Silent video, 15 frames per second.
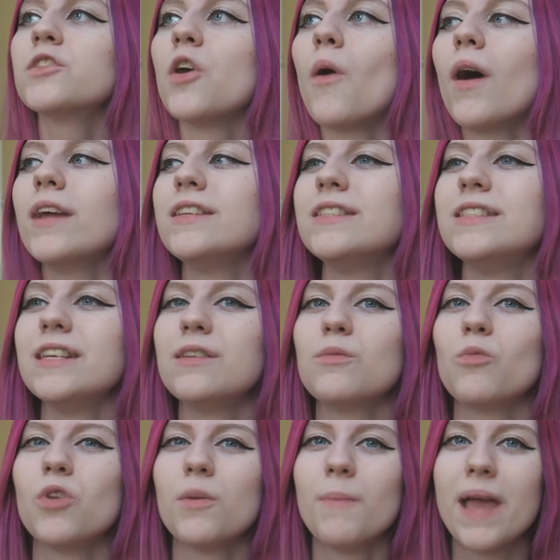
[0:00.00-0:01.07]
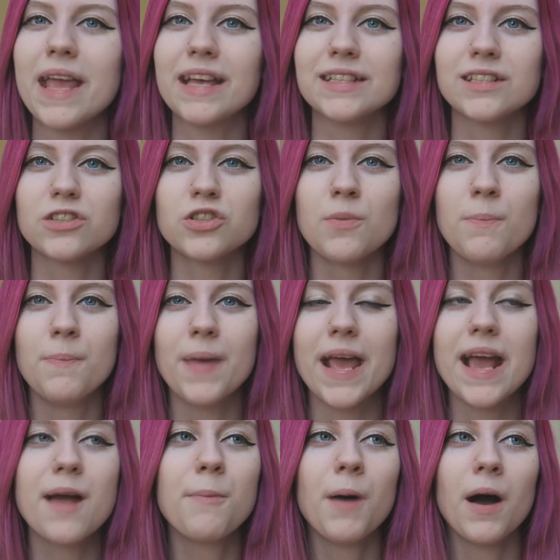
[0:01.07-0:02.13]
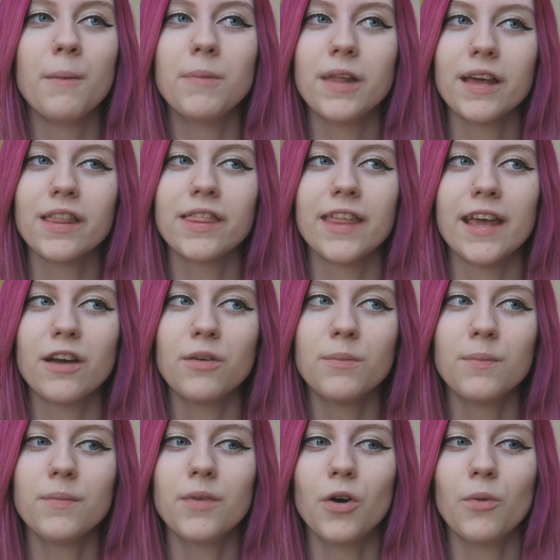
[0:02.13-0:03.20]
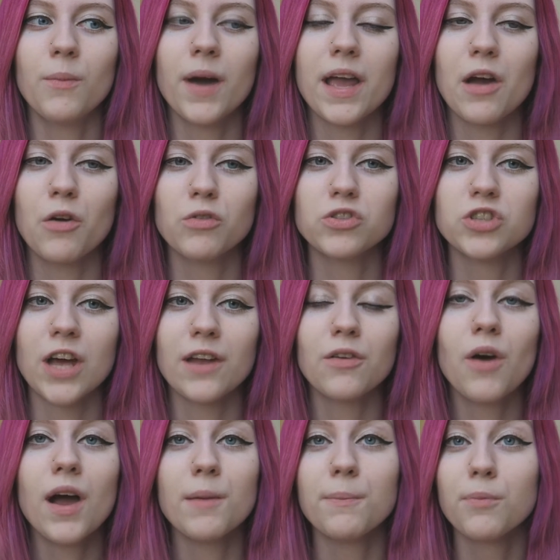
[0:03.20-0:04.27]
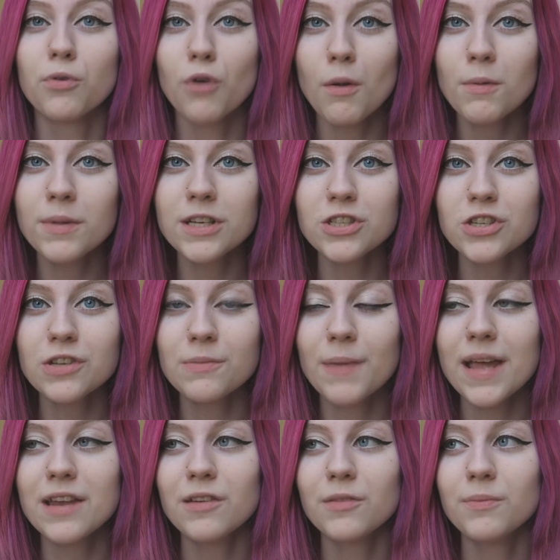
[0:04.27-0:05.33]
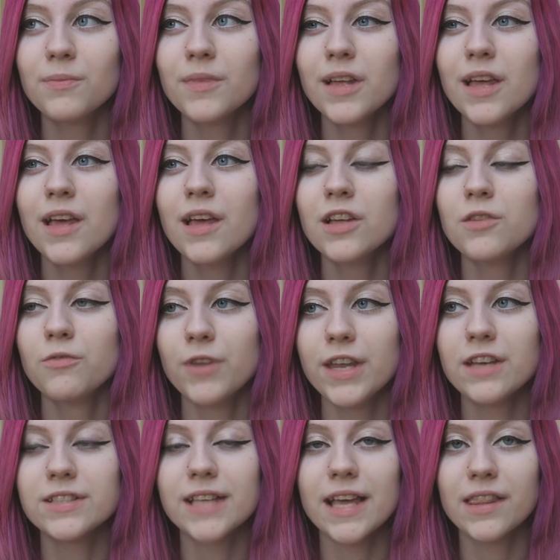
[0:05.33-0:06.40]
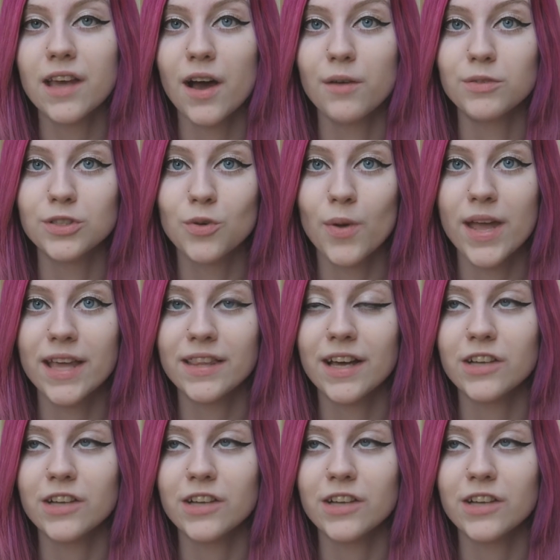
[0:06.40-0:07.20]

So I didn't want to make it such a big public thing on my old channel. I probably should have made a video saying that I was quitting